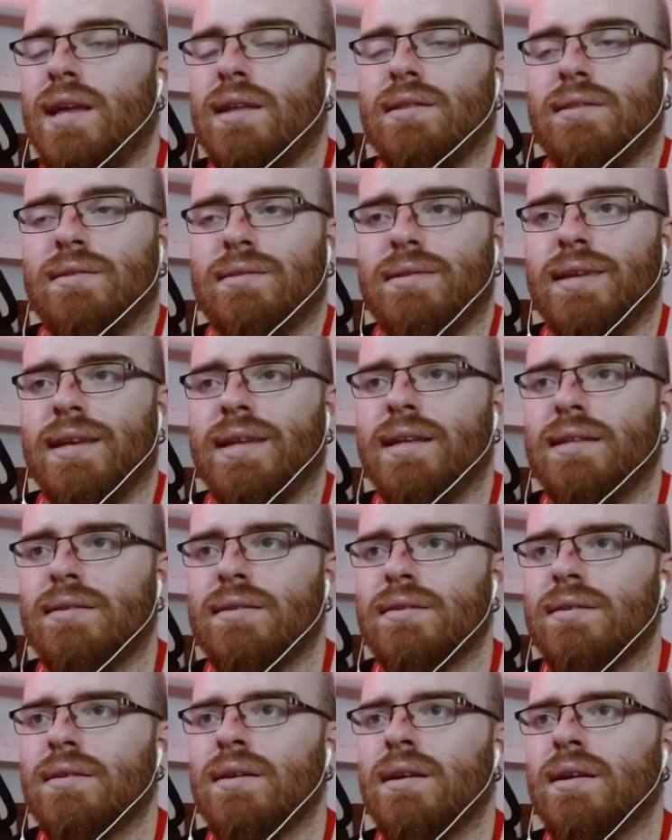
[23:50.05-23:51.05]
they did
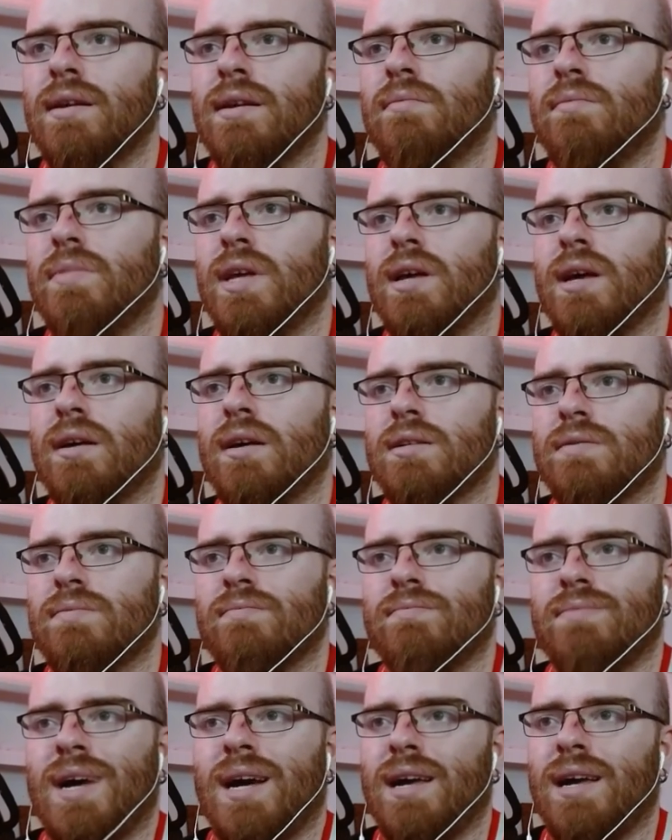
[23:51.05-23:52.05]
it
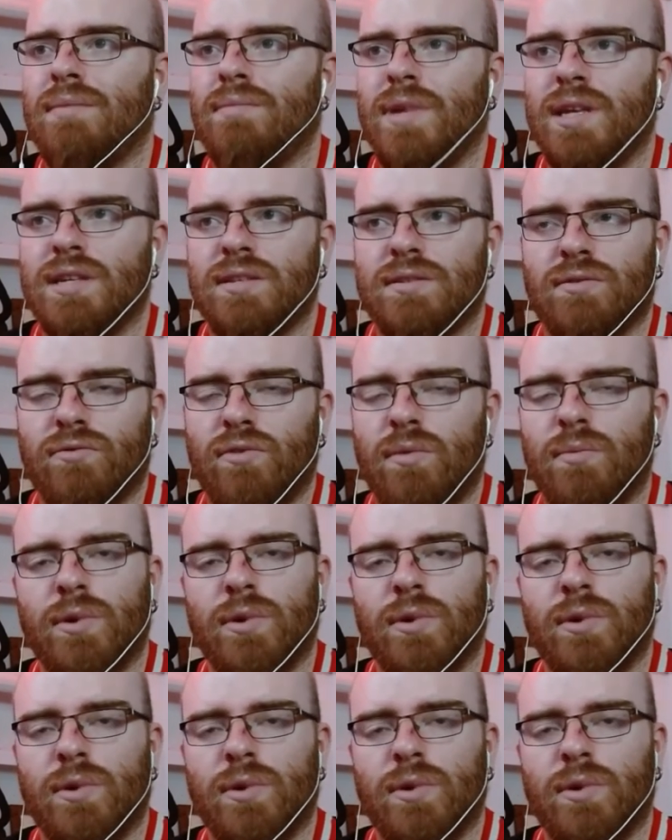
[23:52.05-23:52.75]
because my Mr.